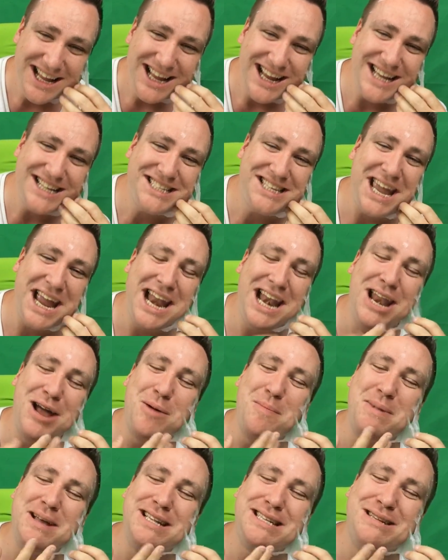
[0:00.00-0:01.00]
It's getting
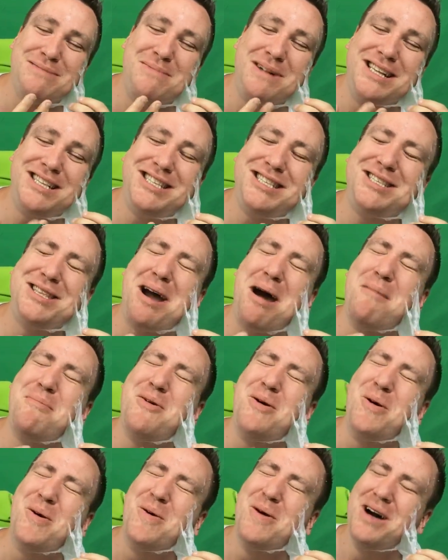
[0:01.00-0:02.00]
little bits of my
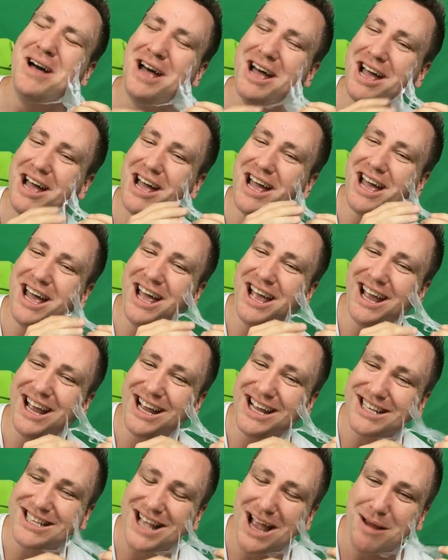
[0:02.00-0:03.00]
stubble.
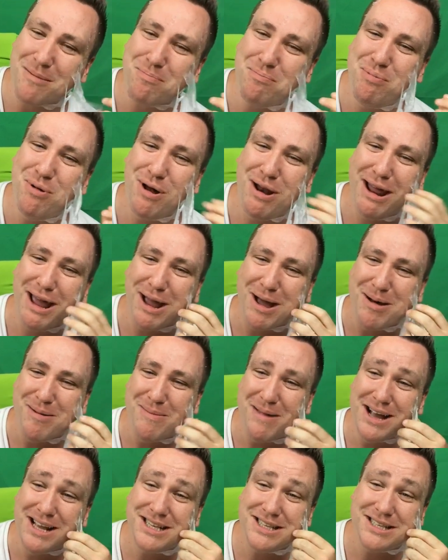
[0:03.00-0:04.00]
It's like pulling on
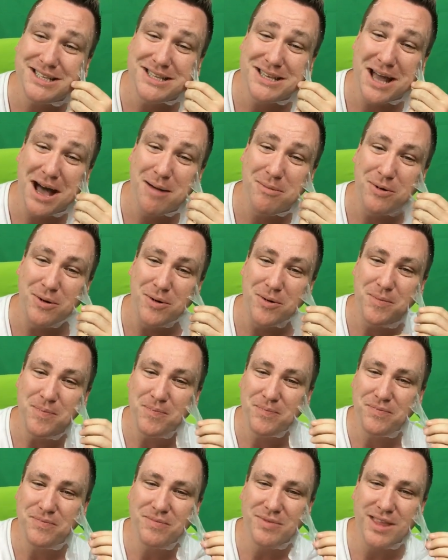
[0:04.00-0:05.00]
my stubble.
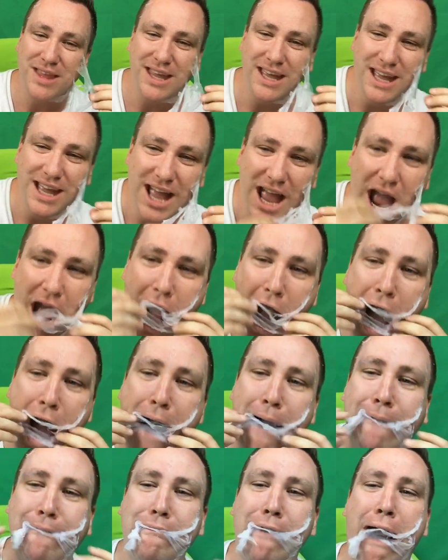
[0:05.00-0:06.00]

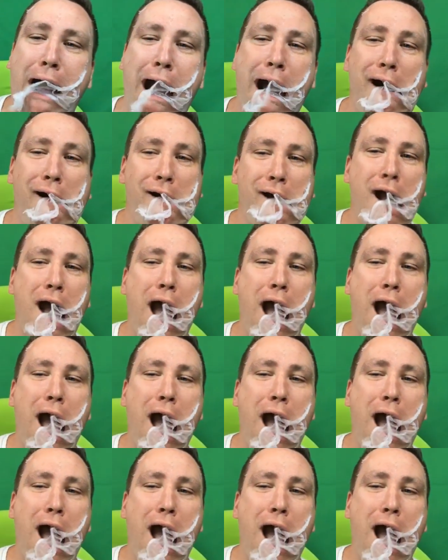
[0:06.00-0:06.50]
It